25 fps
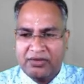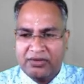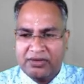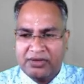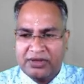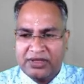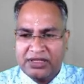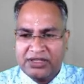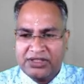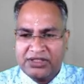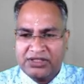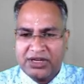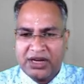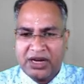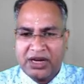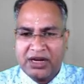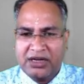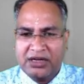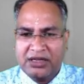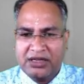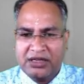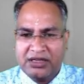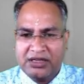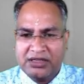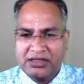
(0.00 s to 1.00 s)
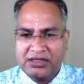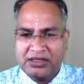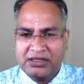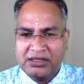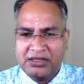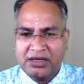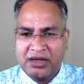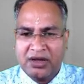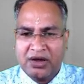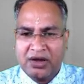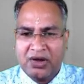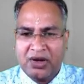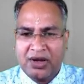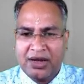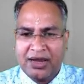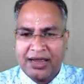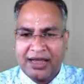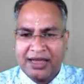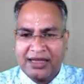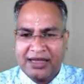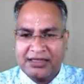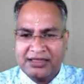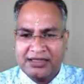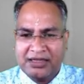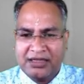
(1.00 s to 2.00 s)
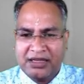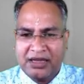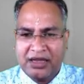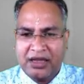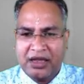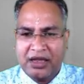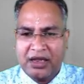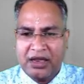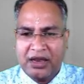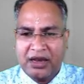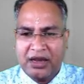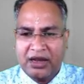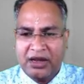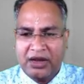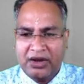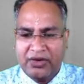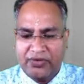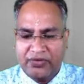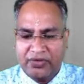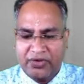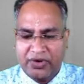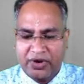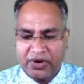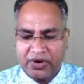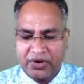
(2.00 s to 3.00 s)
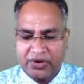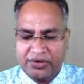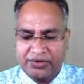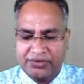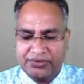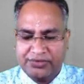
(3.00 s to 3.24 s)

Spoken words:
the child is known as a leaf node.